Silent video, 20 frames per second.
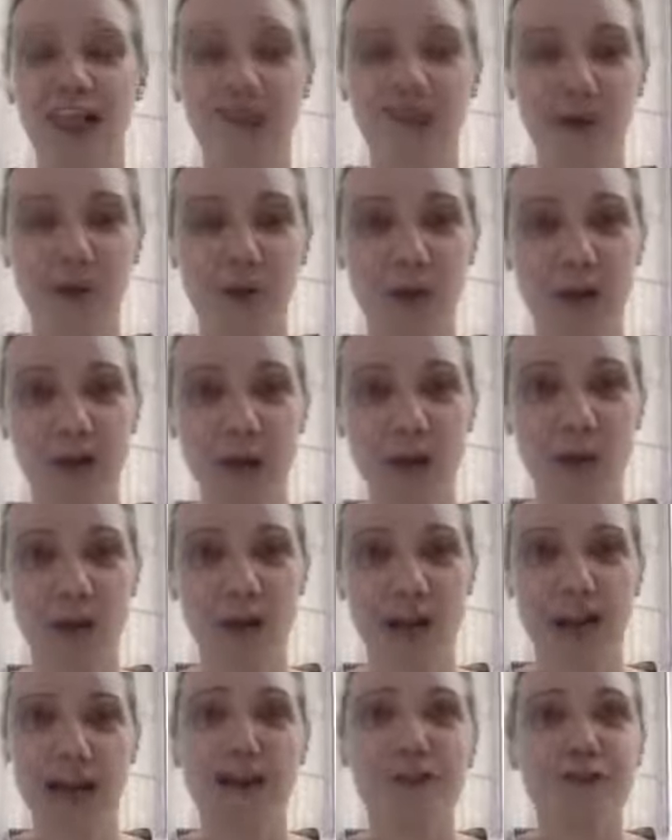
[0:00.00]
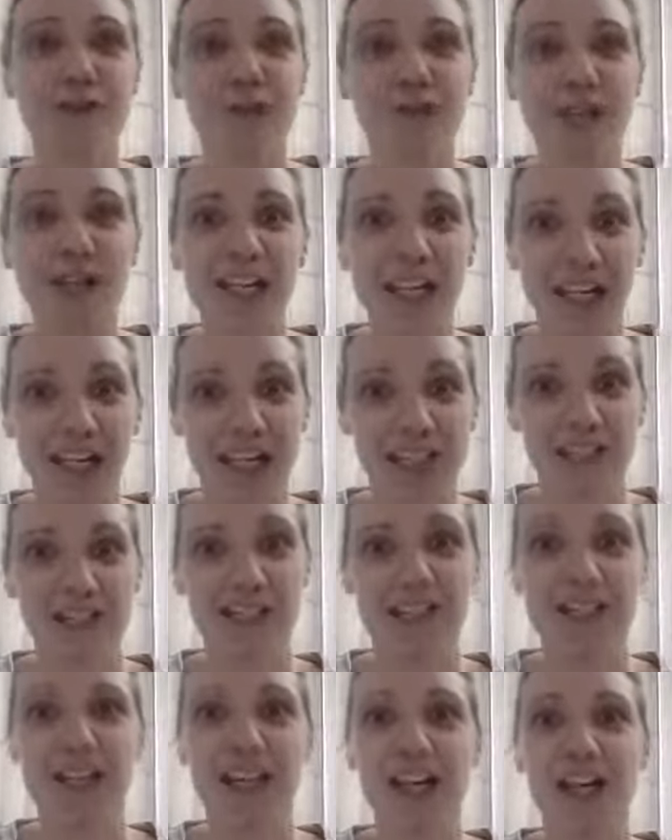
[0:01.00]
felt like quite a heavy
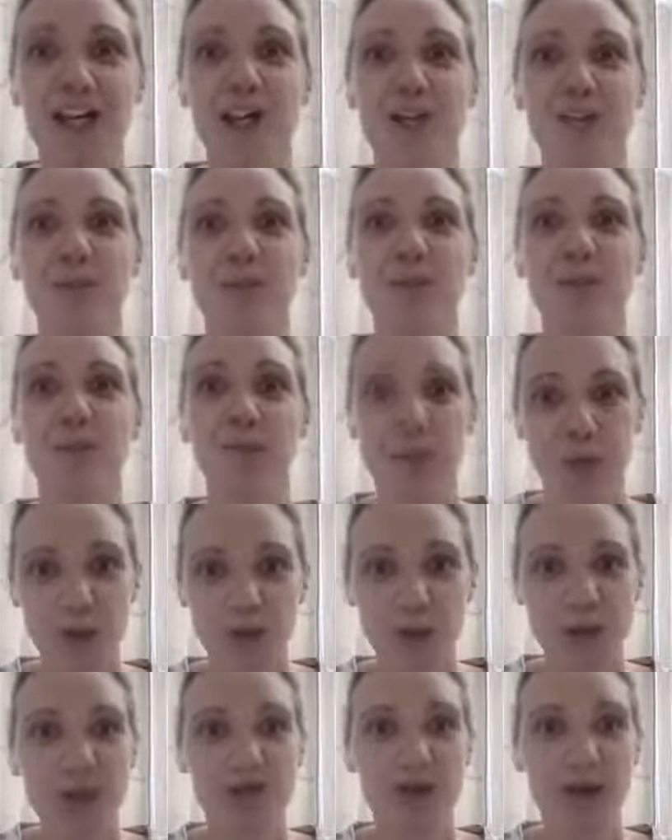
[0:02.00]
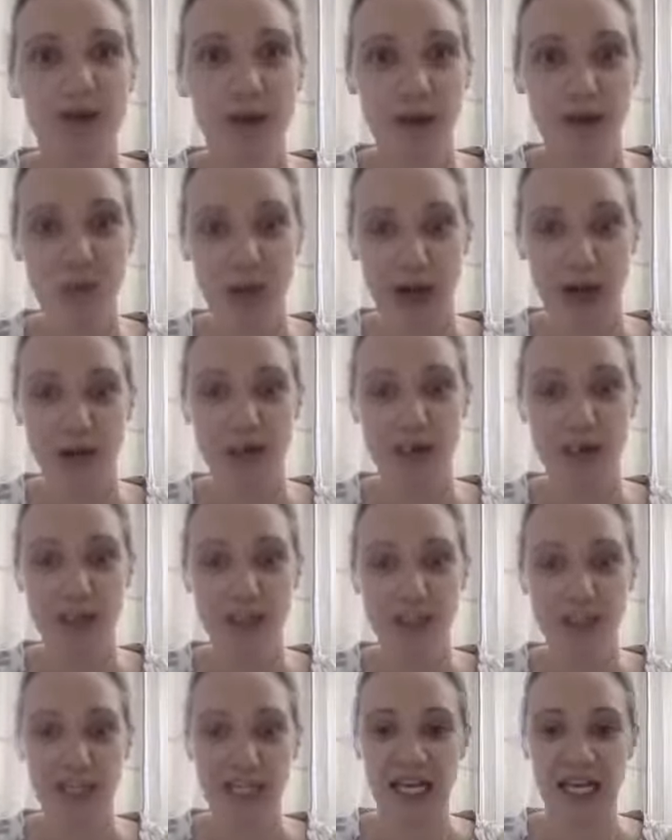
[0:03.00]
weekend, but also very
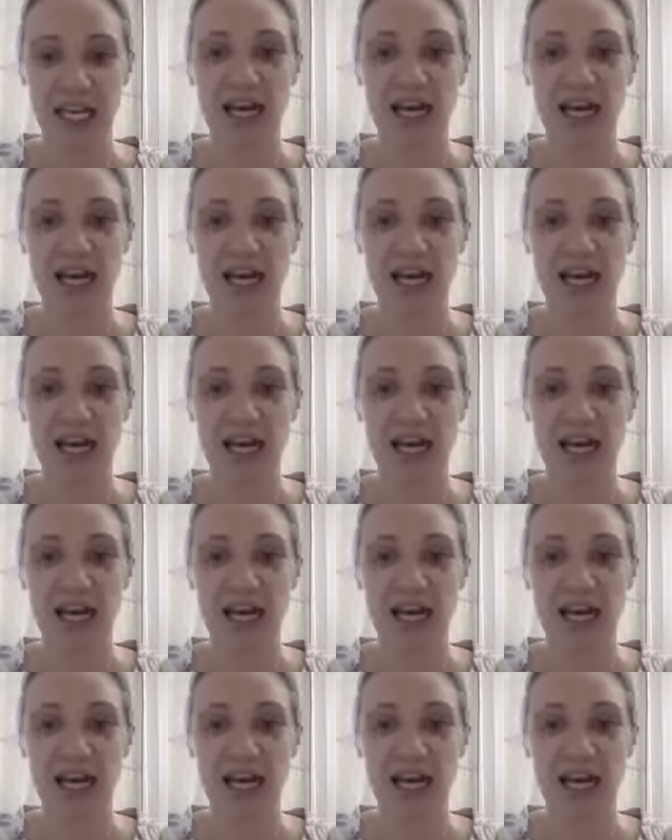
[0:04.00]
empowering.